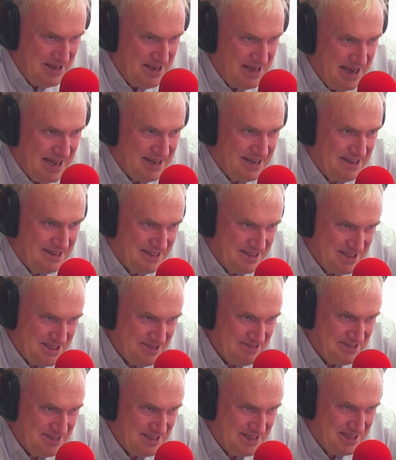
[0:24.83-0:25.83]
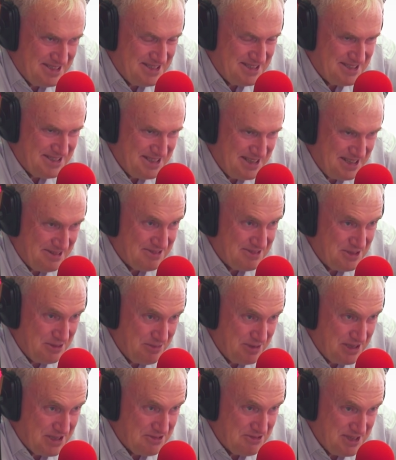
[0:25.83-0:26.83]
analysed for this to see if
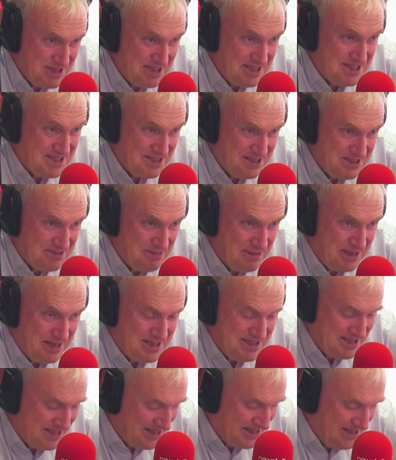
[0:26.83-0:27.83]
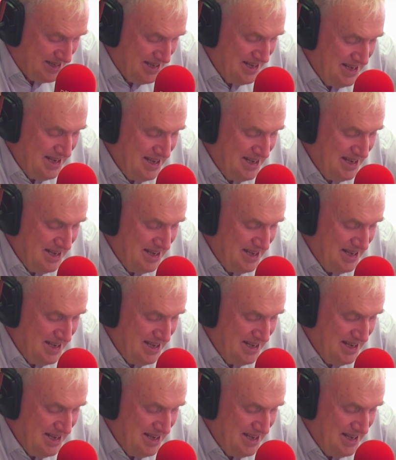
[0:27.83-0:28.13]
someone is resistant, basically.